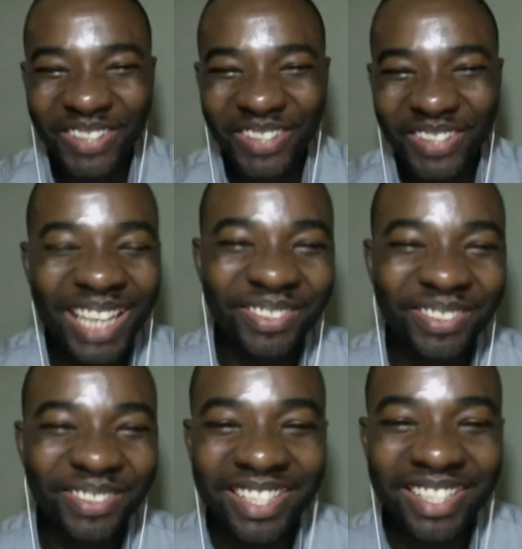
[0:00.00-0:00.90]
Thanks for
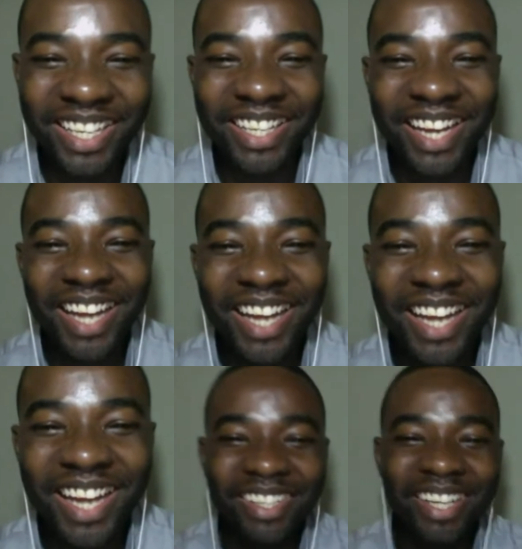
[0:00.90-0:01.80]
that insight, Kat.
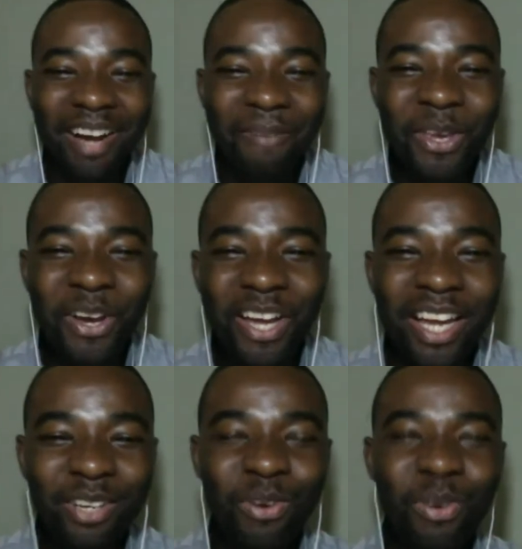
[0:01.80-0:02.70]

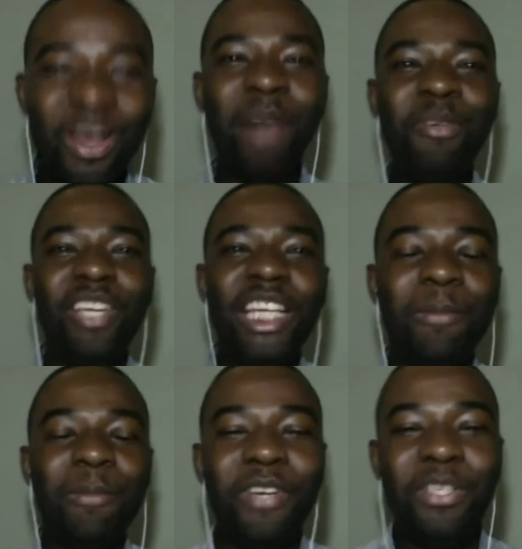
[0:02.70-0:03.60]
Johan, How is the
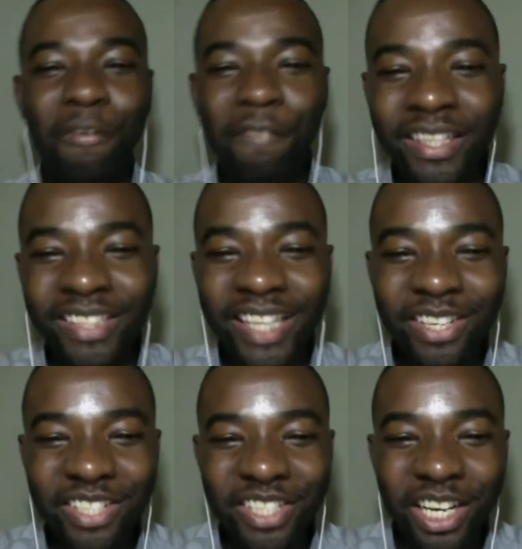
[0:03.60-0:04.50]
experience so far taking
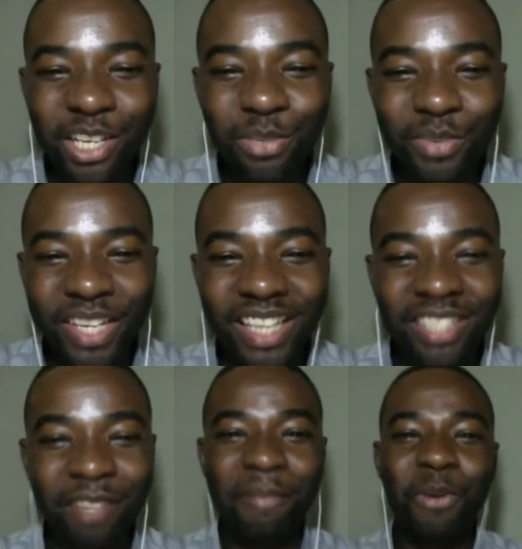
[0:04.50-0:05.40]
on this challenge with the
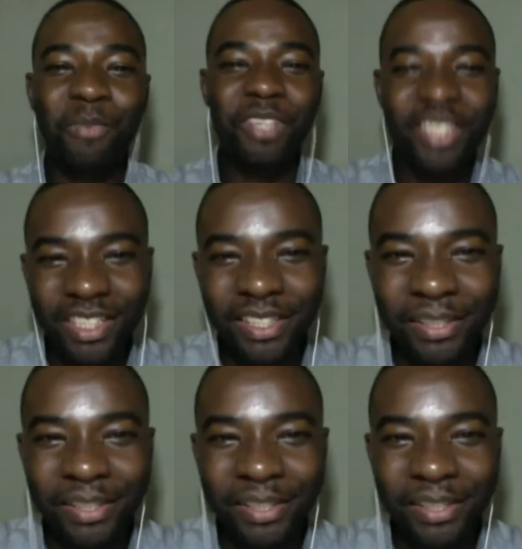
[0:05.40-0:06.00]
SFM community?